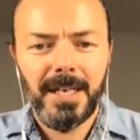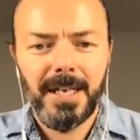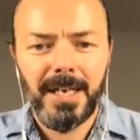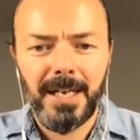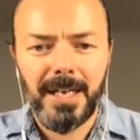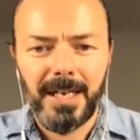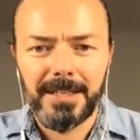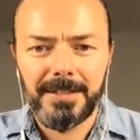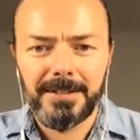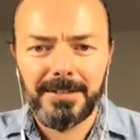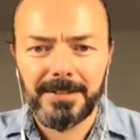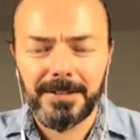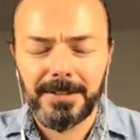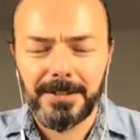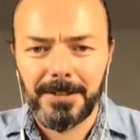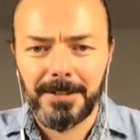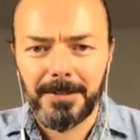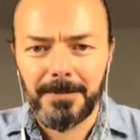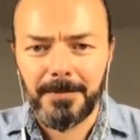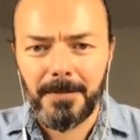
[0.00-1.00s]
And
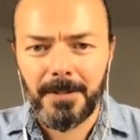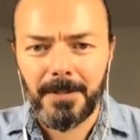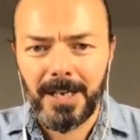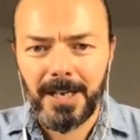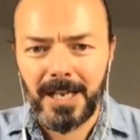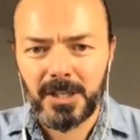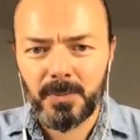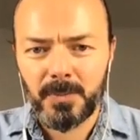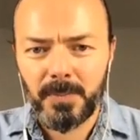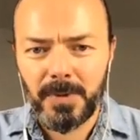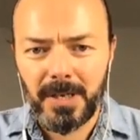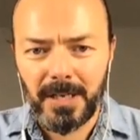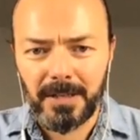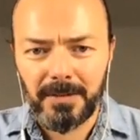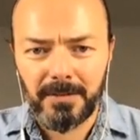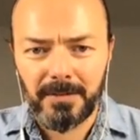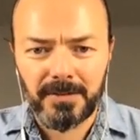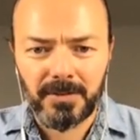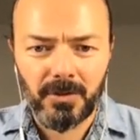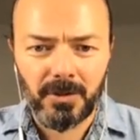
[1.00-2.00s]
uh, the last
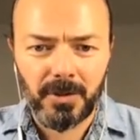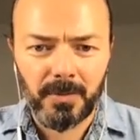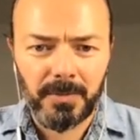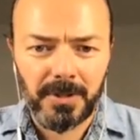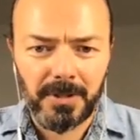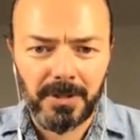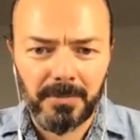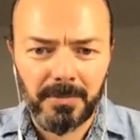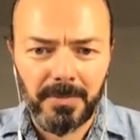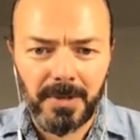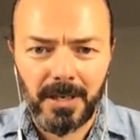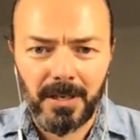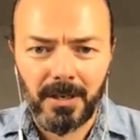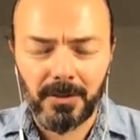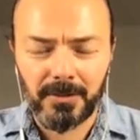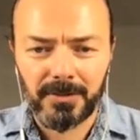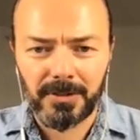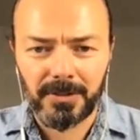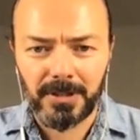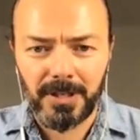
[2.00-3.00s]
part is gonna be
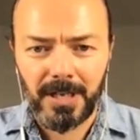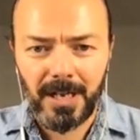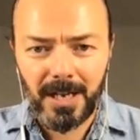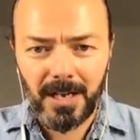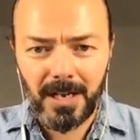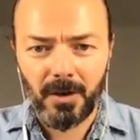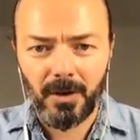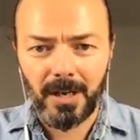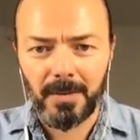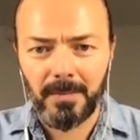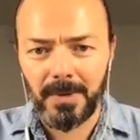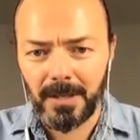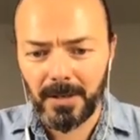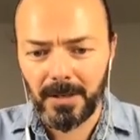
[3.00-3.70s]
about uh, how I,